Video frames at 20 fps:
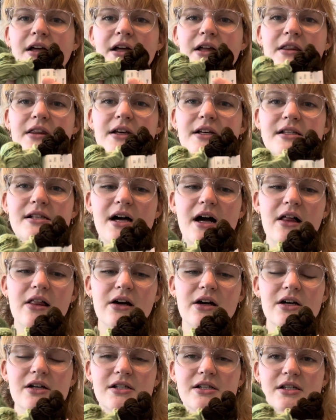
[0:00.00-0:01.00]
these
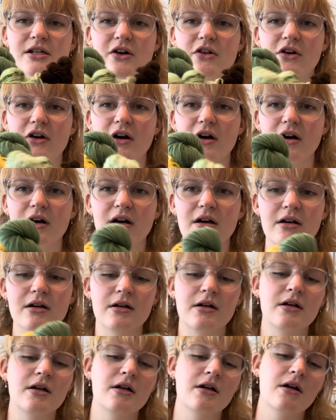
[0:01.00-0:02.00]
colors, so they're
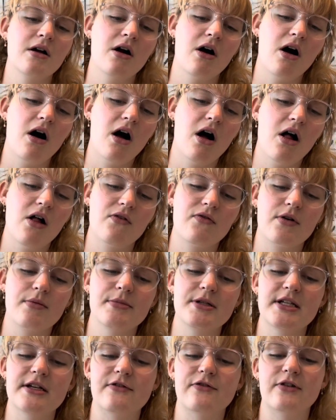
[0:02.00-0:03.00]
all from
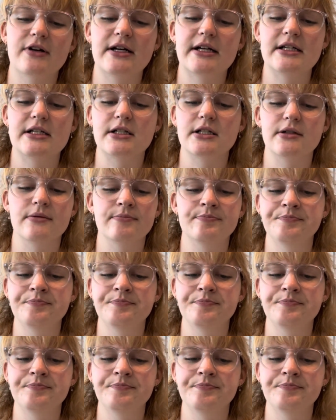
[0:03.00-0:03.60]
different